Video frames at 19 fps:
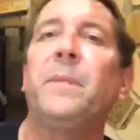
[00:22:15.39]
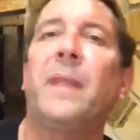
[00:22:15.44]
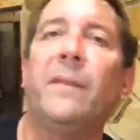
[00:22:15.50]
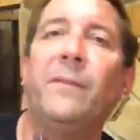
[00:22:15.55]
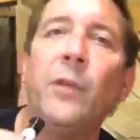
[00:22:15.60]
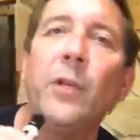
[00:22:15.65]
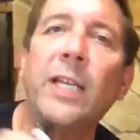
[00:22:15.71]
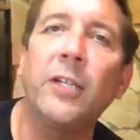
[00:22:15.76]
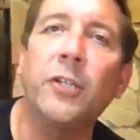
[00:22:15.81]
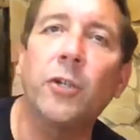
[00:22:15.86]
if
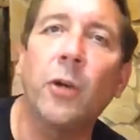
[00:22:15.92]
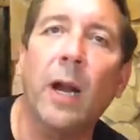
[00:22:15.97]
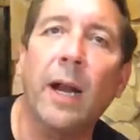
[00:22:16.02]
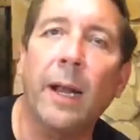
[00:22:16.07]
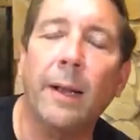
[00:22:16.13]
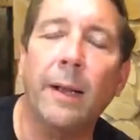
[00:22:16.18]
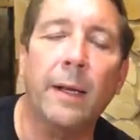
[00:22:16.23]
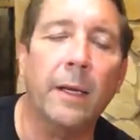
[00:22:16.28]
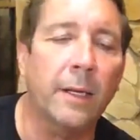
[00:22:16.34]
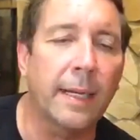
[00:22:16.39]
you get your
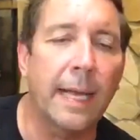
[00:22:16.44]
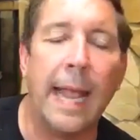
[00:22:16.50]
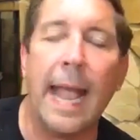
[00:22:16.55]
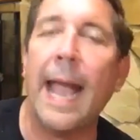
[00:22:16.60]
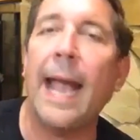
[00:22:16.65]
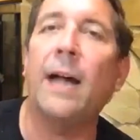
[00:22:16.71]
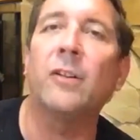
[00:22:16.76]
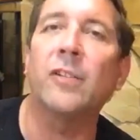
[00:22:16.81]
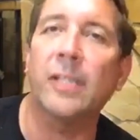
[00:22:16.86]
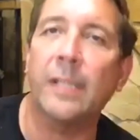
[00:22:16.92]

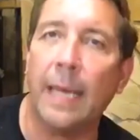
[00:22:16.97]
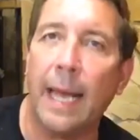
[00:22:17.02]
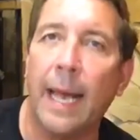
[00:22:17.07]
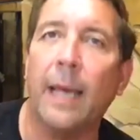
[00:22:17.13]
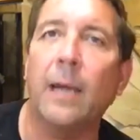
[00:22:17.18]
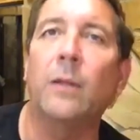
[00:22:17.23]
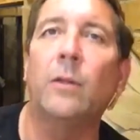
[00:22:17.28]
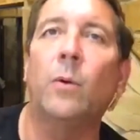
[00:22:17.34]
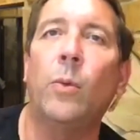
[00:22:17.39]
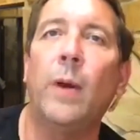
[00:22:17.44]
house
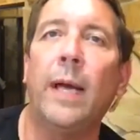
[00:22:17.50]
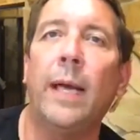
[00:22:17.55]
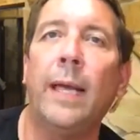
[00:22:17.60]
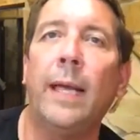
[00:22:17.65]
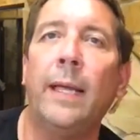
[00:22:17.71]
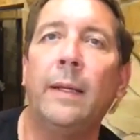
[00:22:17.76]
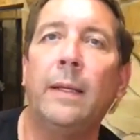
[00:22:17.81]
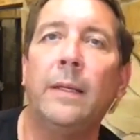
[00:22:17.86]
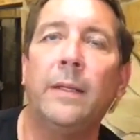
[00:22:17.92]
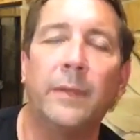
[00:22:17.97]
out of the way,